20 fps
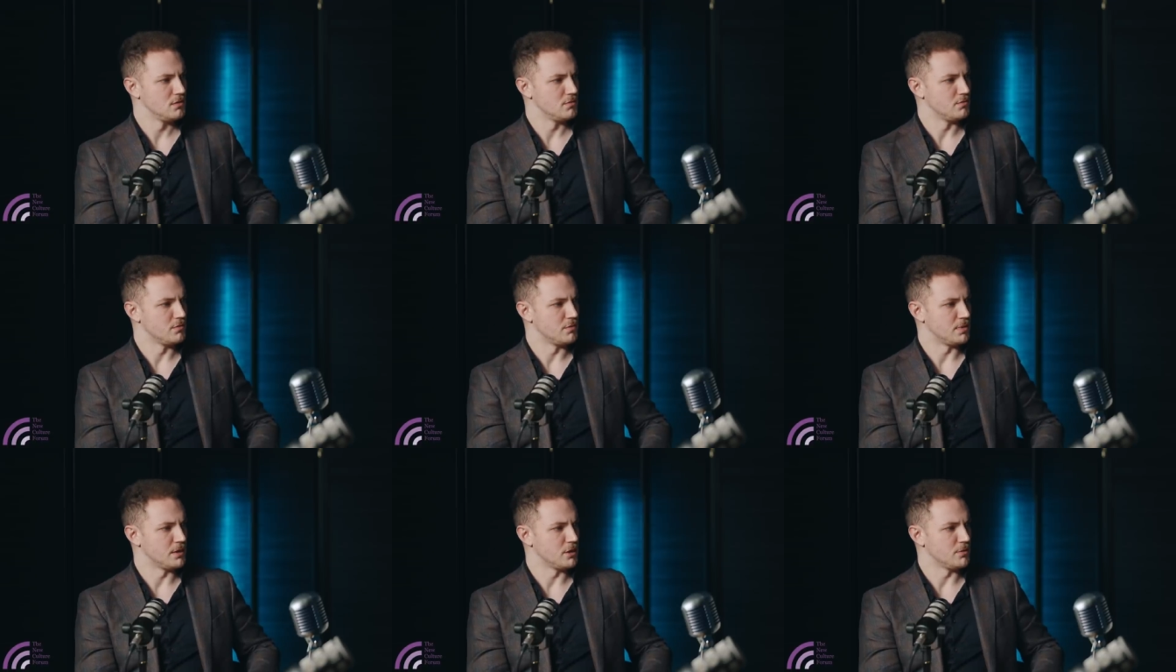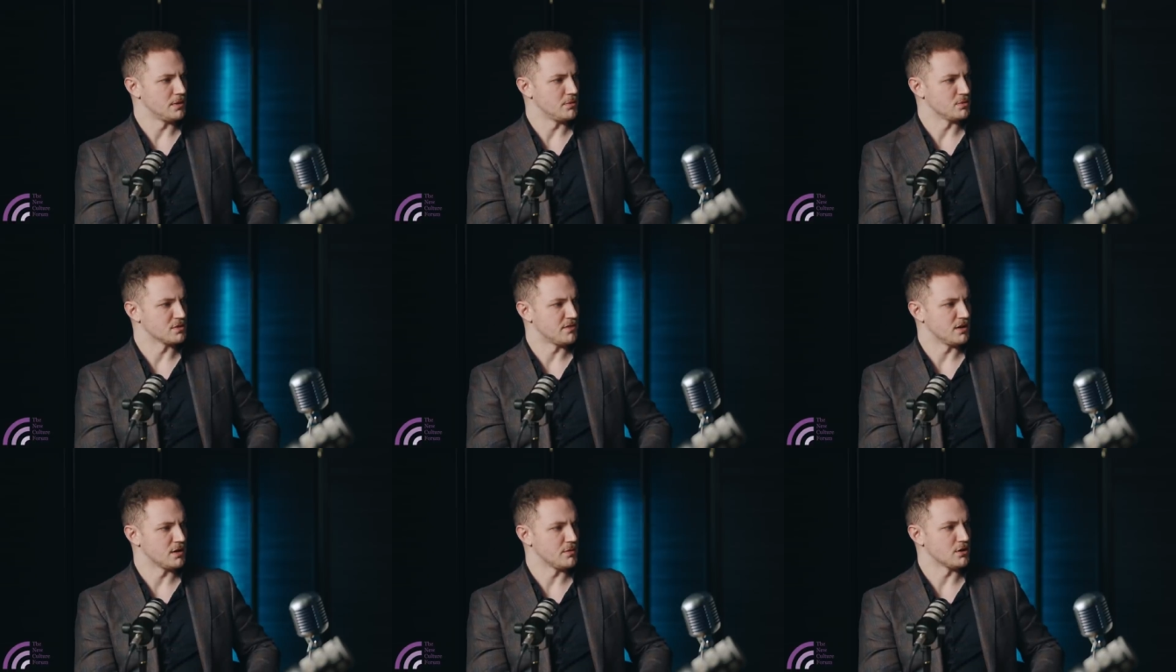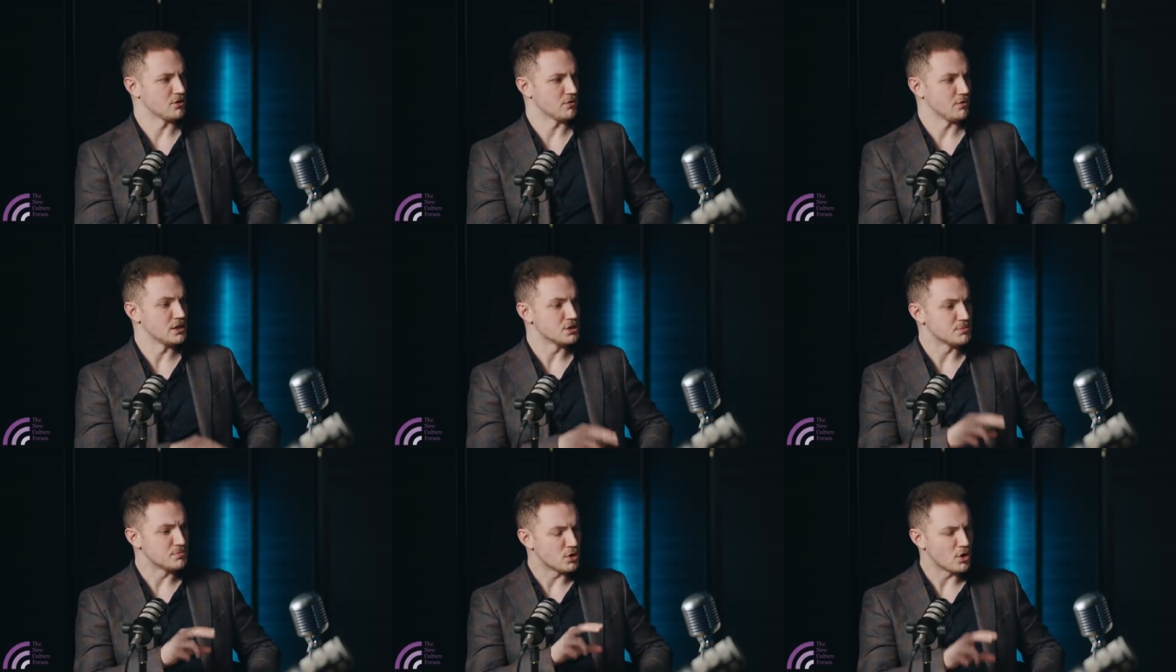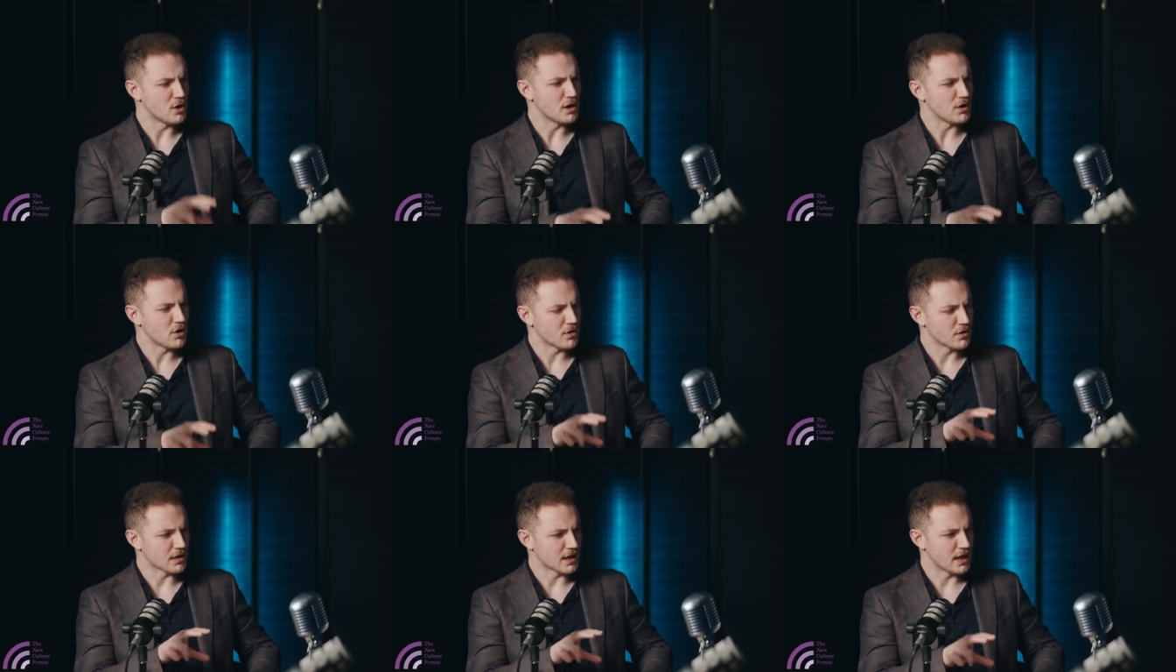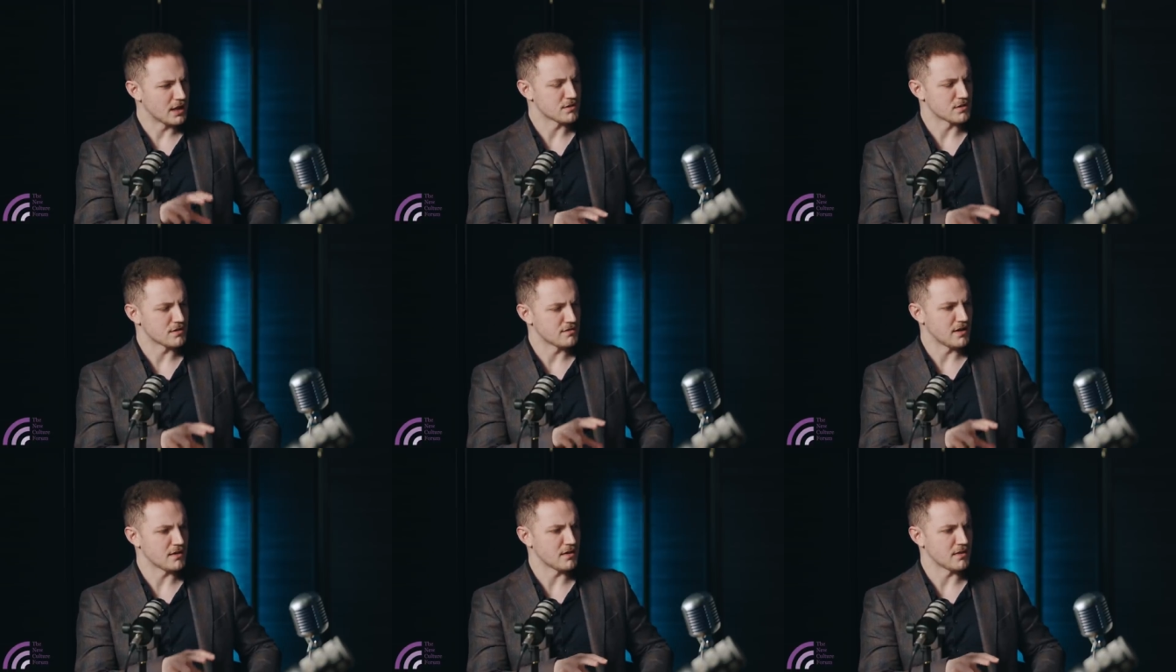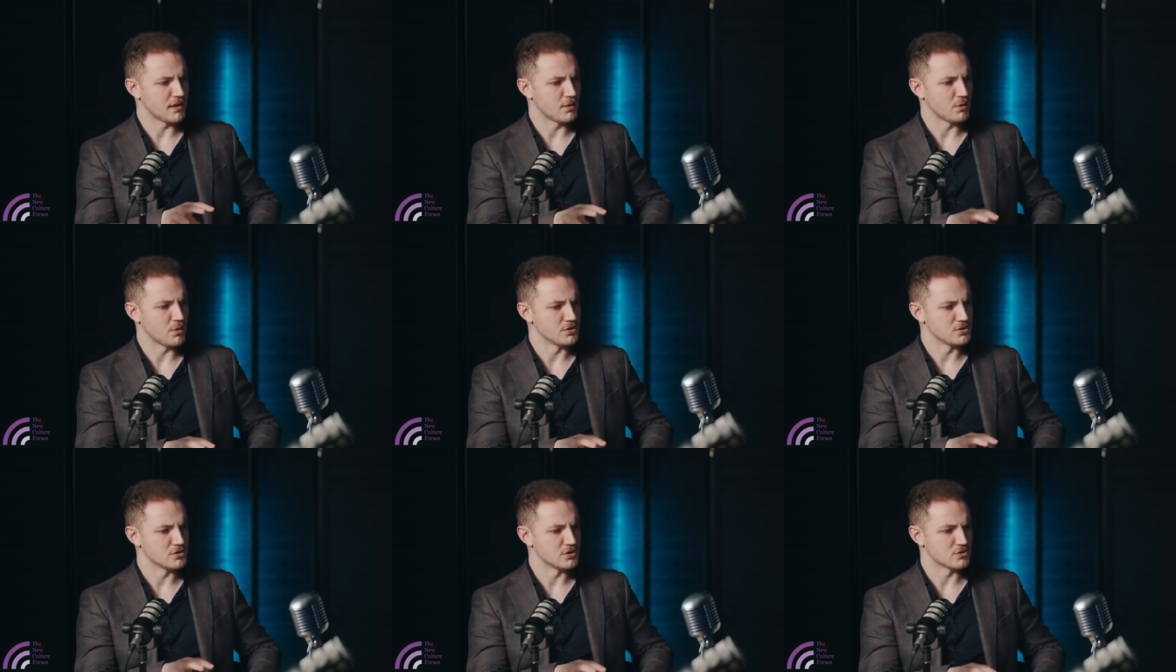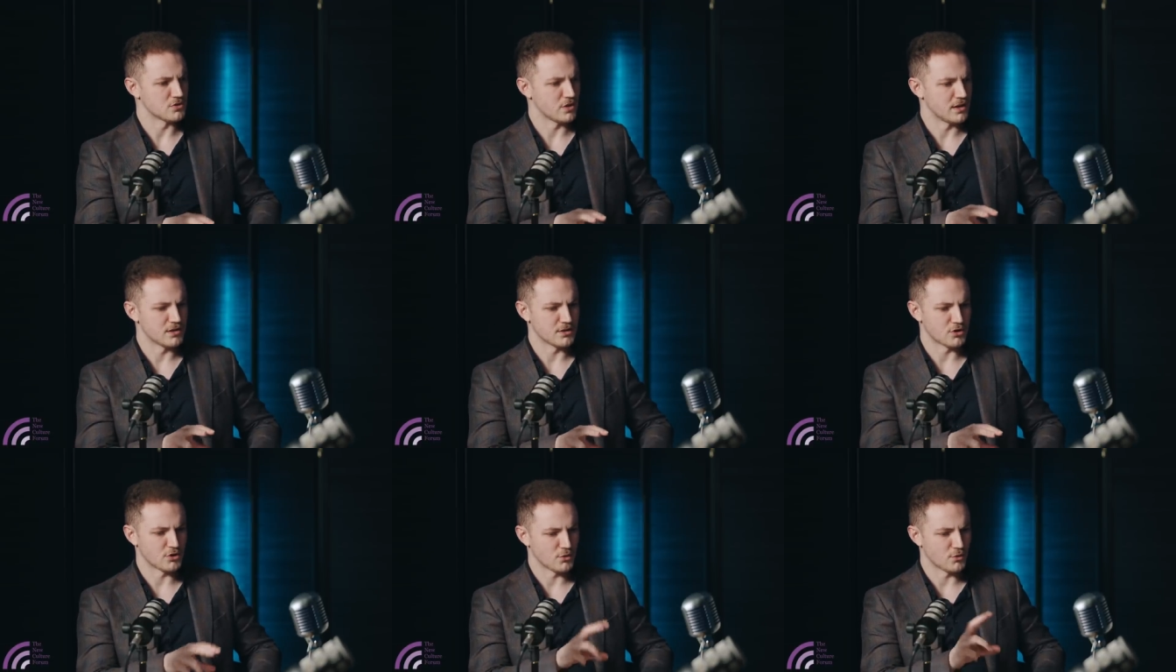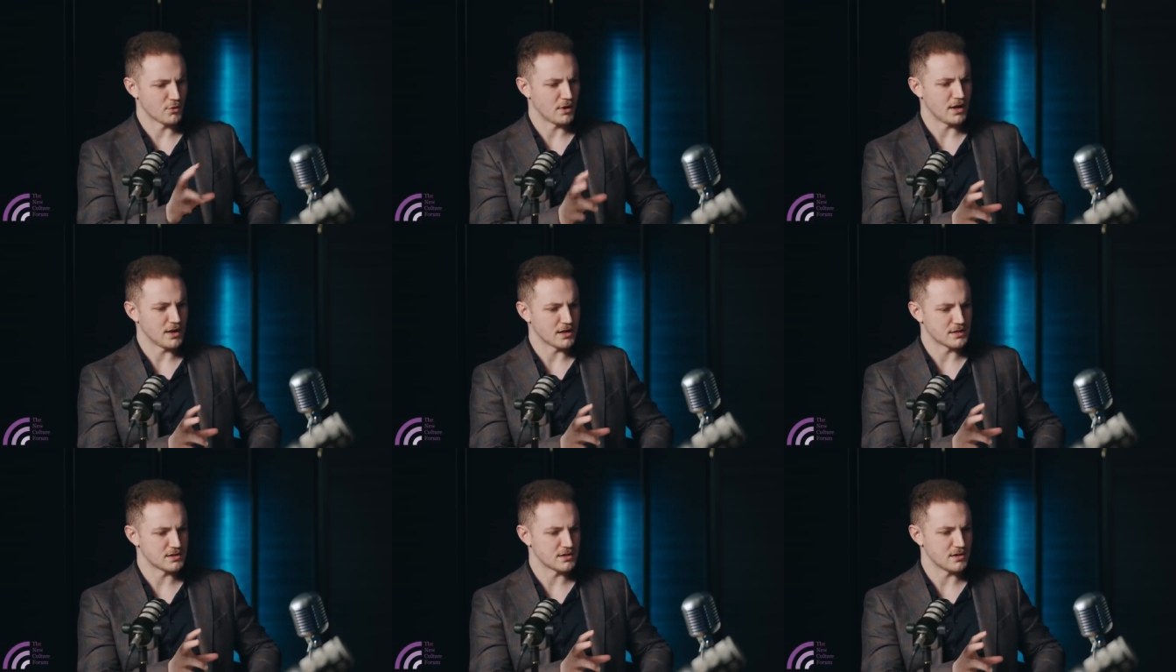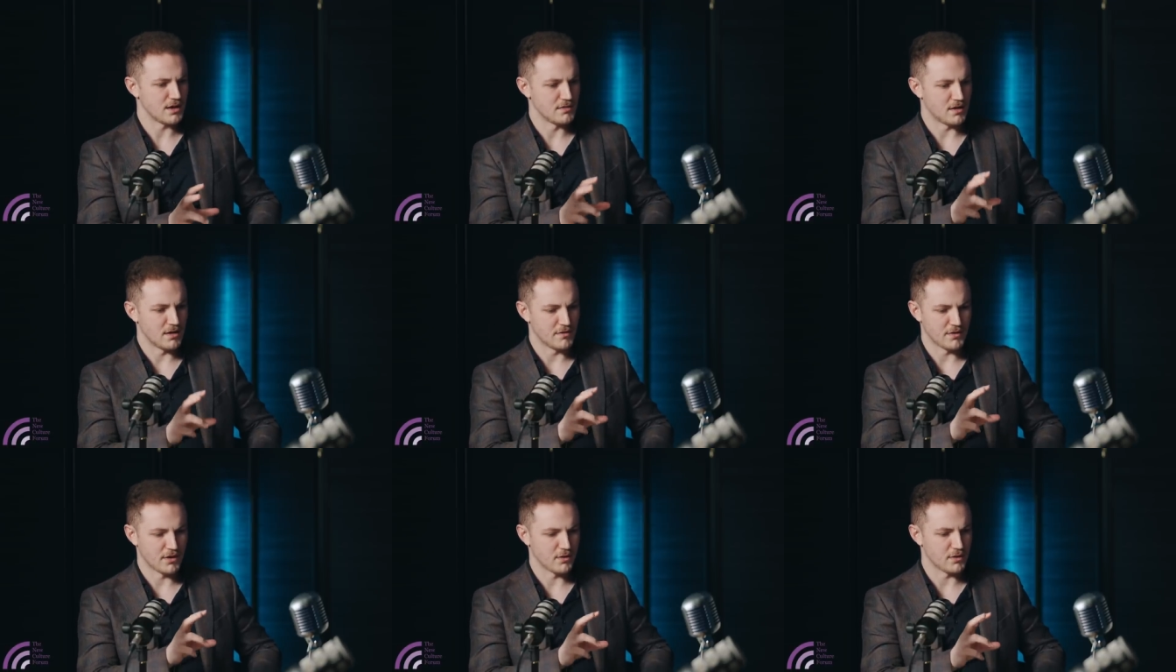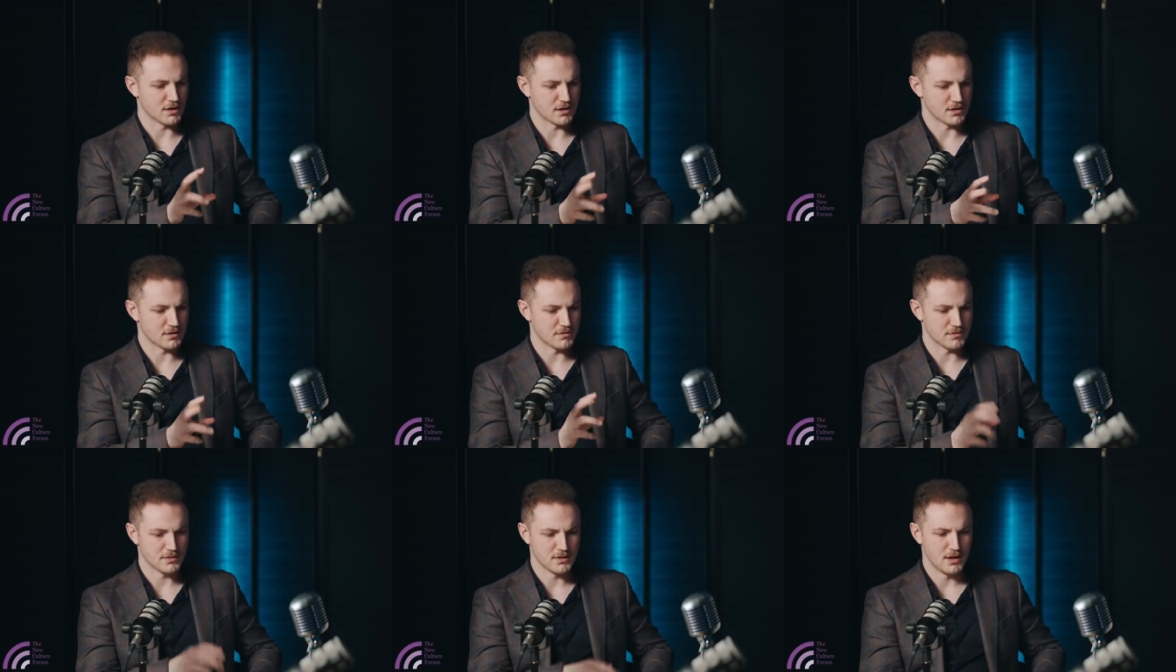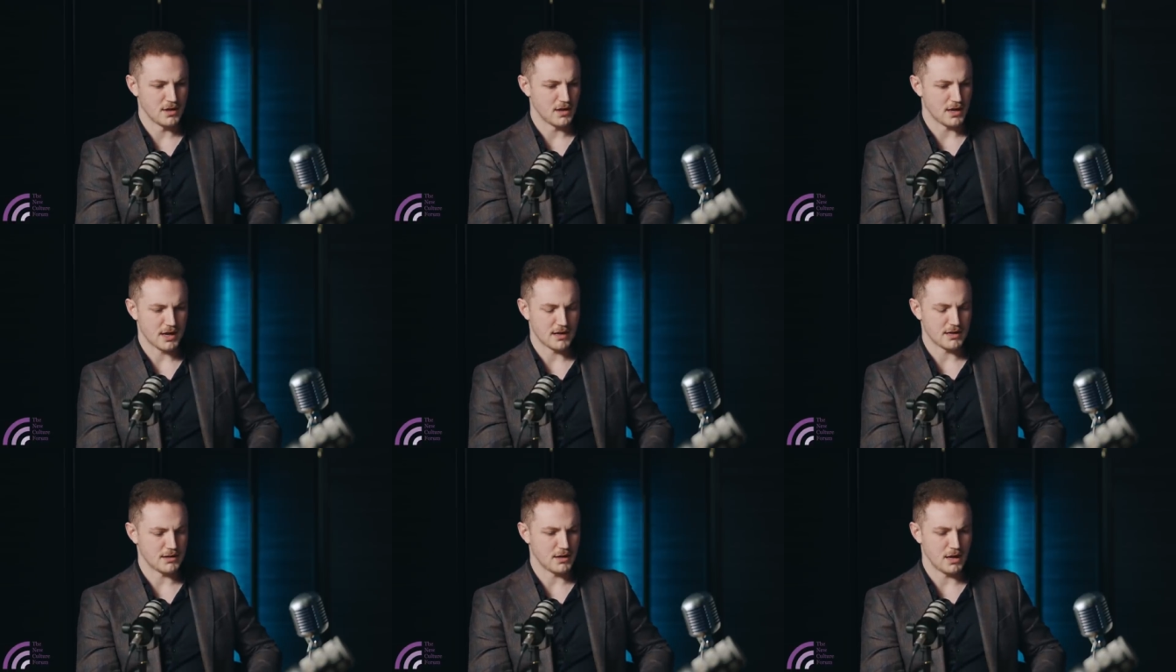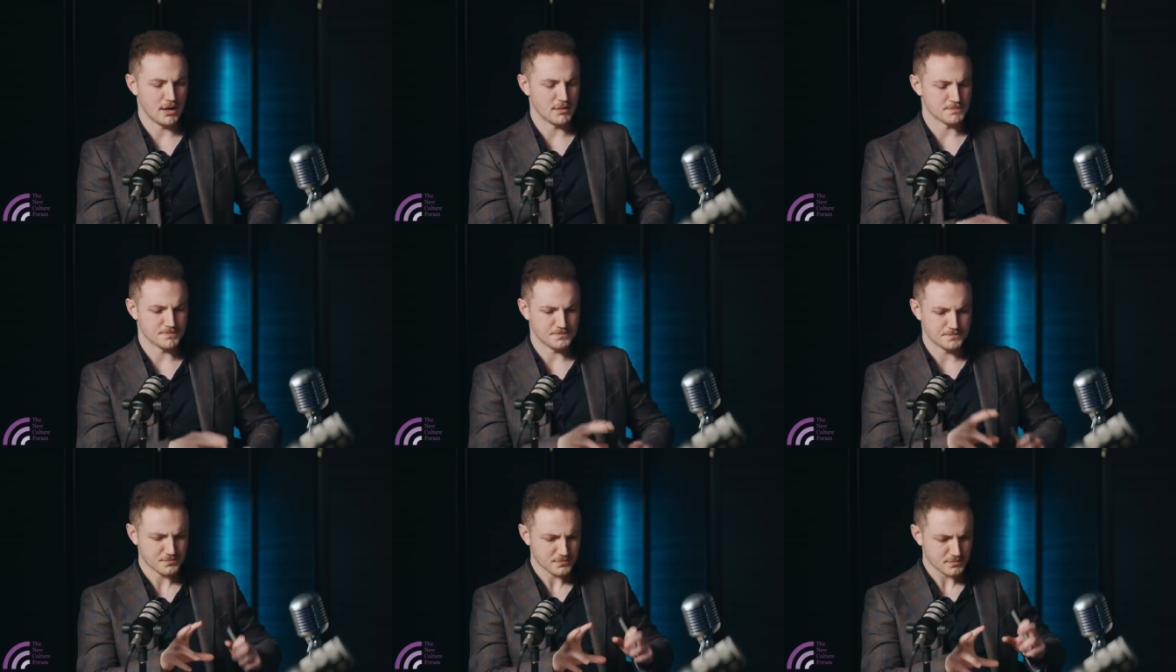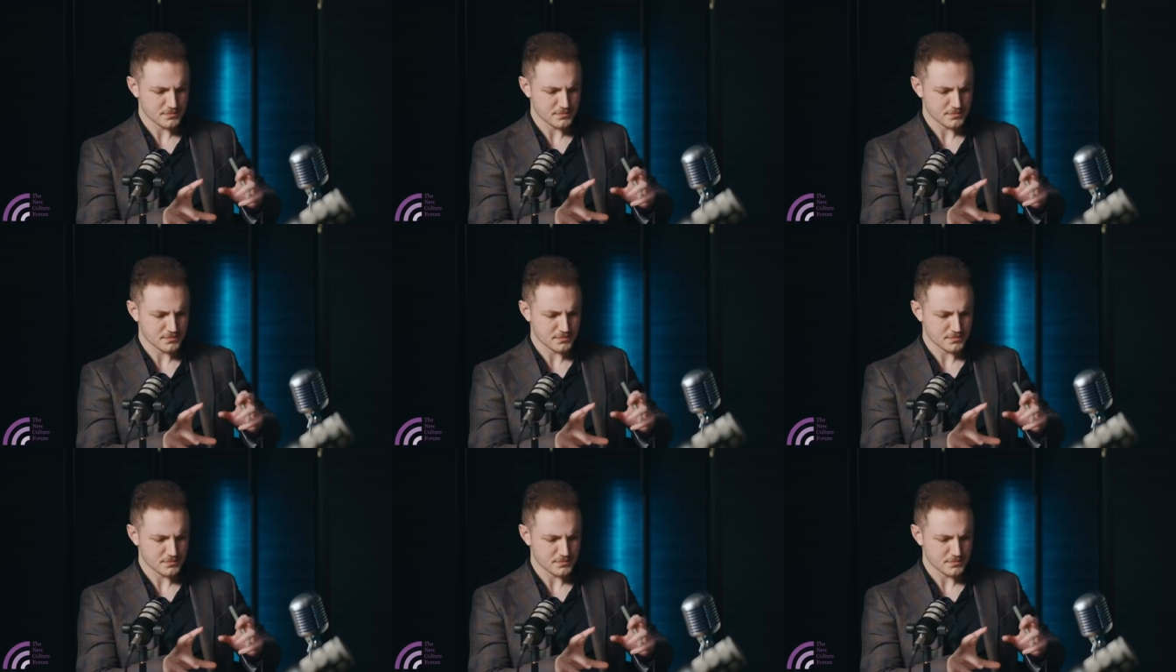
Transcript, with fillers: repeal people's fundamental rights purely on account of the fact that they want to try and correct a, a very kind of um,